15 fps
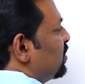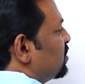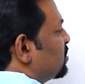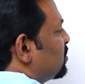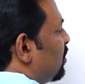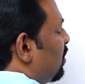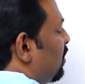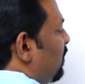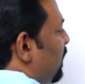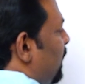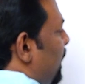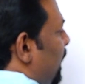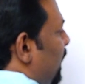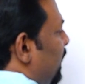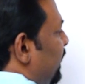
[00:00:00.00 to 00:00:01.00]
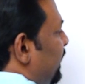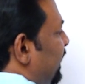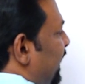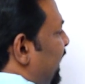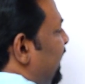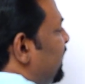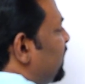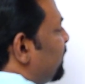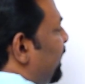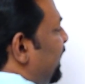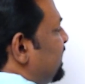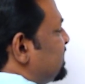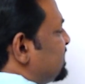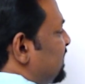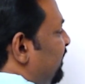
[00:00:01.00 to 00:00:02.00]
so 8
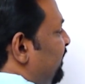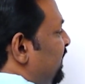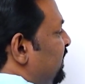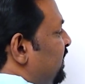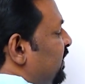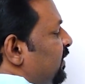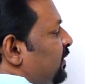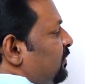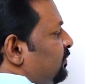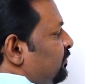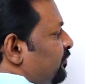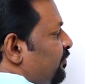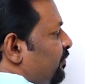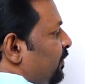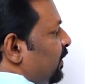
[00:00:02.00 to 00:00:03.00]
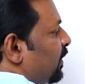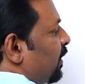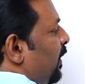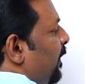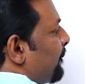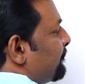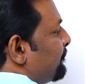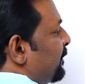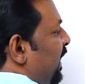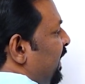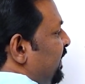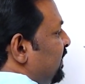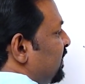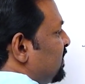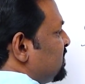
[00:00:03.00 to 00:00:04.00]
by 17
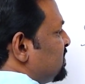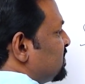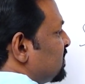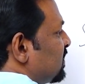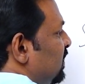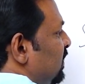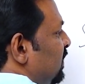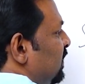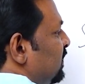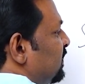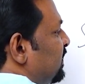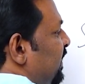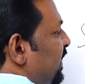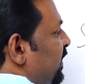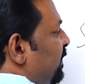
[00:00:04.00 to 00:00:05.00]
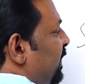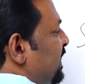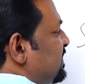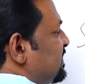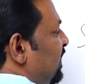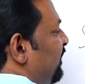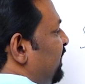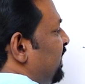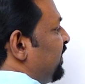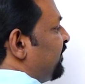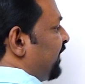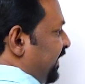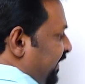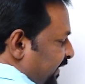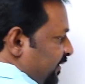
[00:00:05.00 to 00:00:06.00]
minus 3 by 17, if
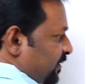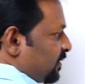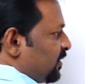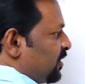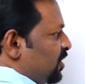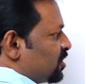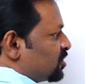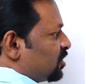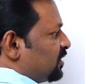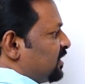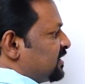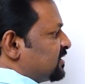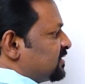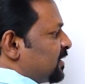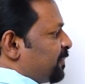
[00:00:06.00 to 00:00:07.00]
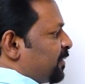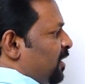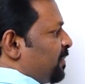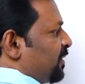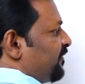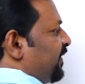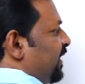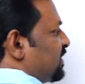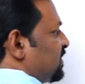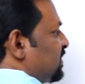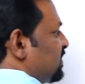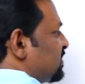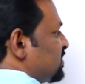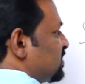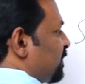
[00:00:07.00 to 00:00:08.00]
I take. So this is a proper fraction,
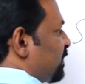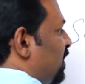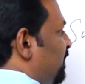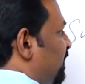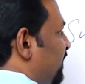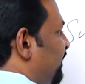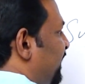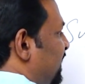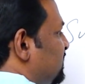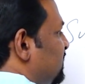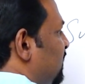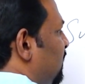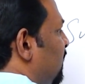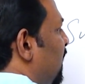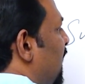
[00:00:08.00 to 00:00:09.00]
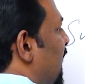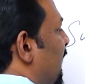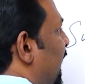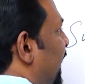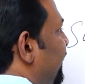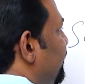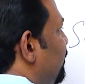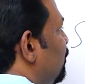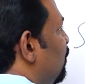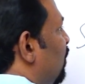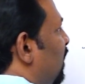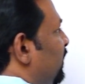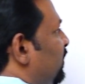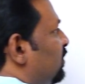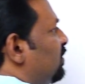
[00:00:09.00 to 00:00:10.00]
this is a proper fraction, and you
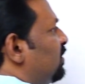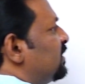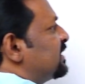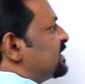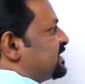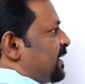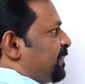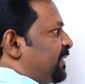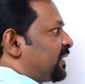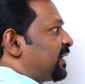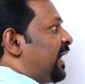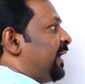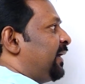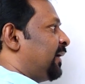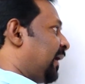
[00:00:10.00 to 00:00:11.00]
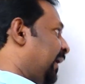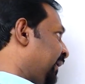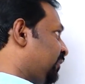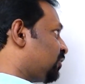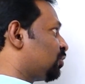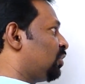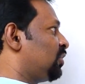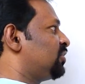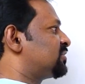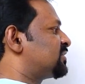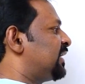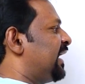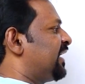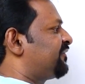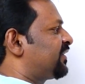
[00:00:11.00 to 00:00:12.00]
want to subtract. And I told you it's a
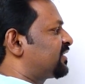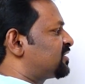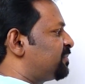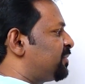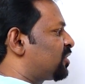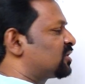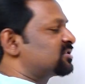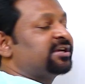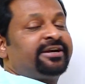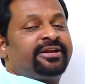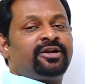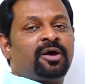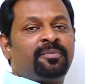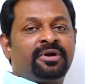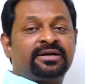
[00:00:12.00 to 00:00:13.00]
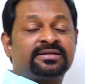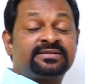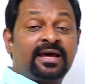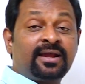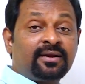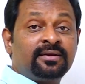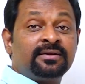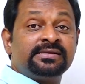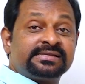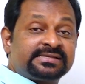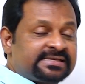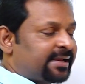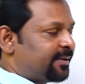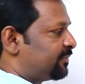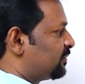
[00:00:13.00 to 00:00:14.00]
like fraction because the denominators are
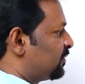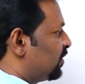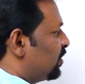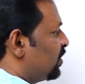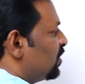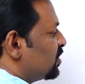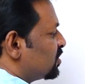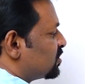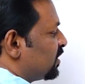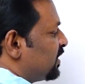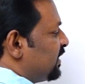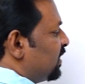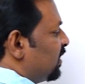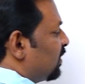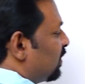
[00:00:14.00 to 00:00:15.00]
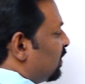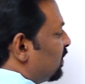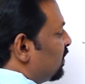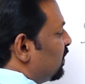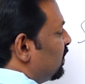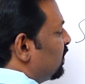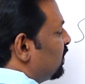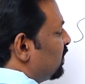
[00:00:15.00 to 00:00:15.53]
same. So here